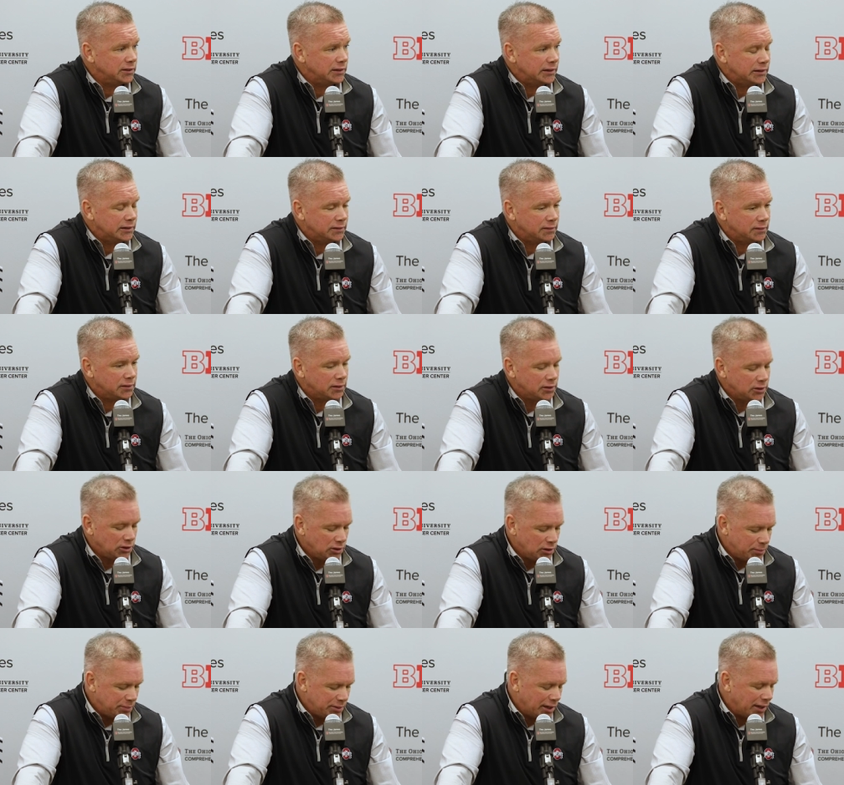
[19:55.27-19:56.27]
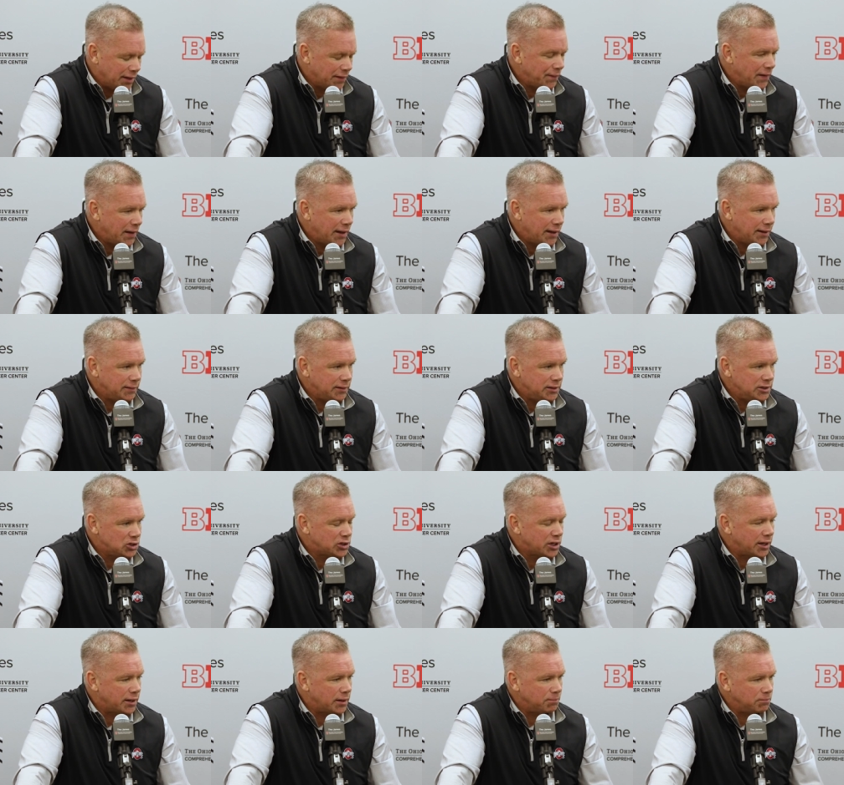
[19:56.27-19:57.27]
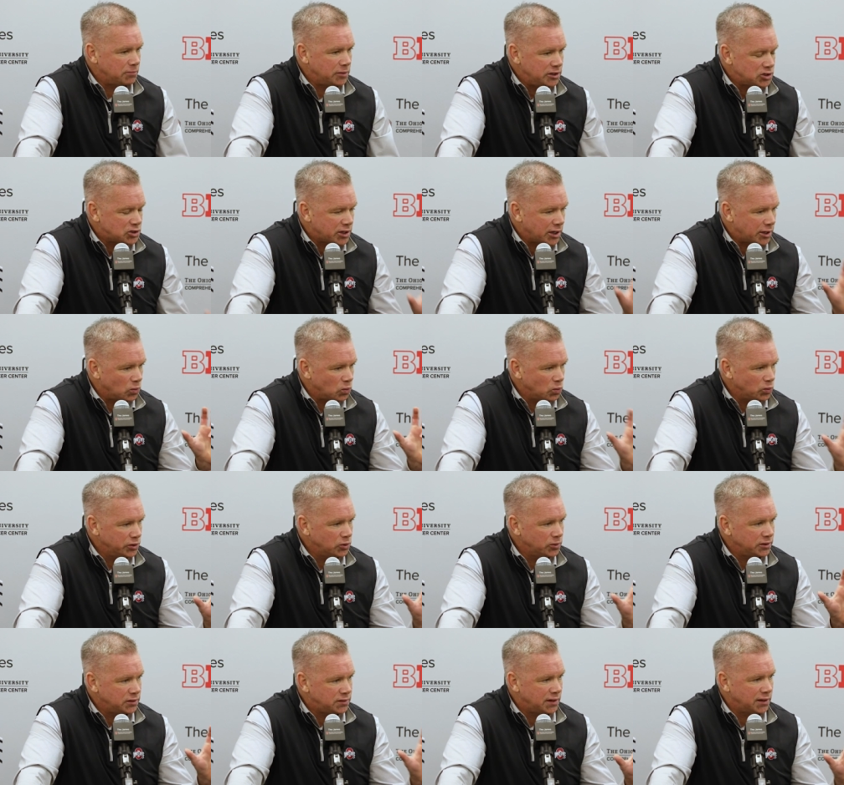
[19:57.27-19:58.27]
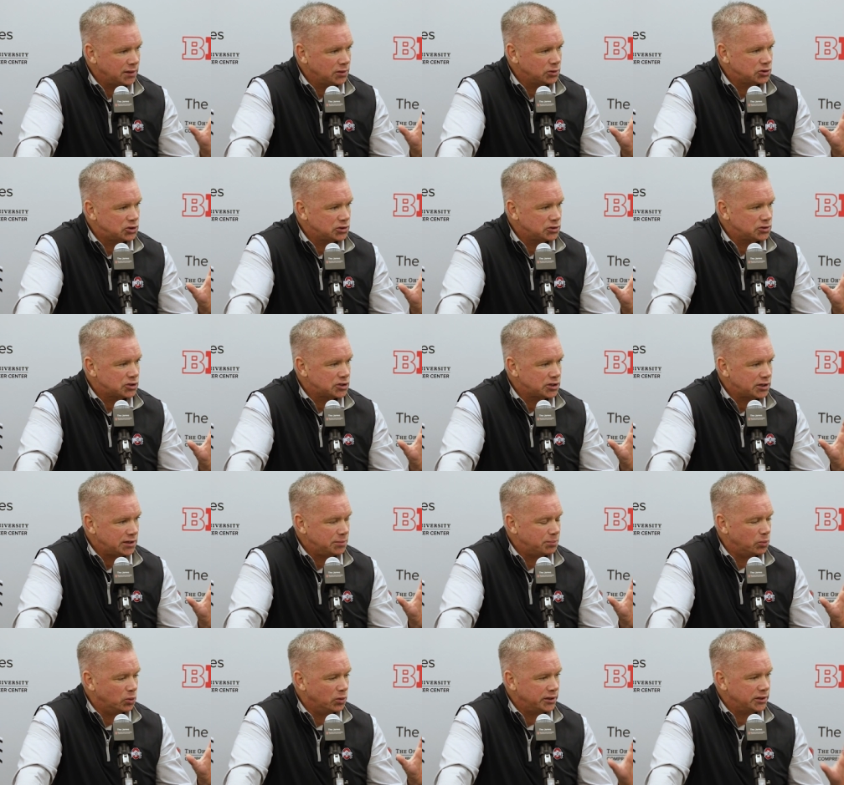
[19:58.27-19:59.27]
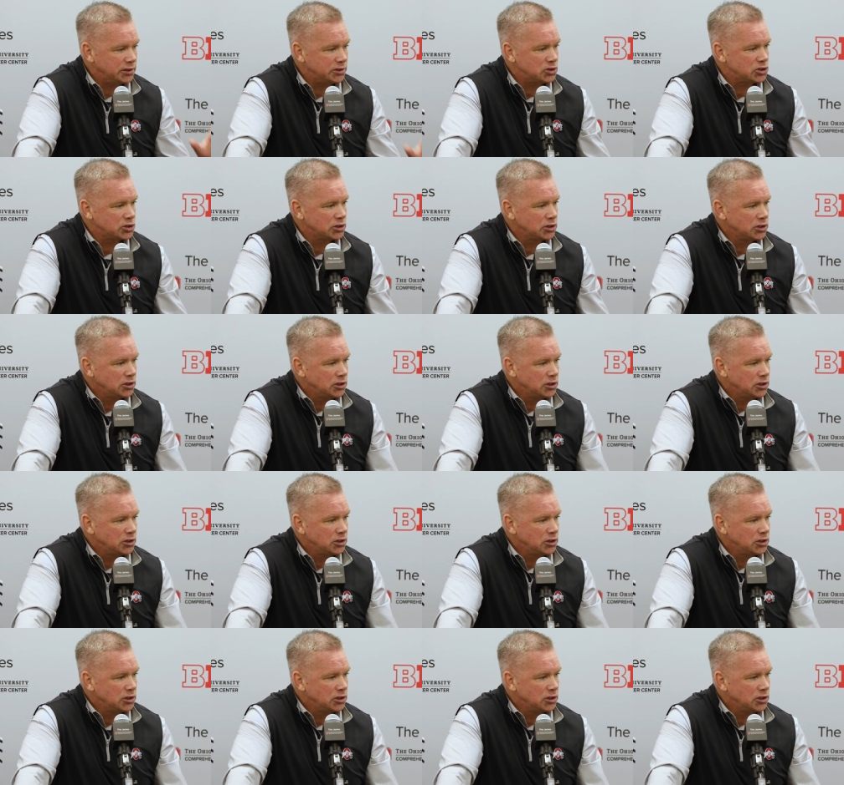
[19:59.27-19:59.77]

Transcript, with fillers: And beyond that, he's got a he's got a real intelligence he brings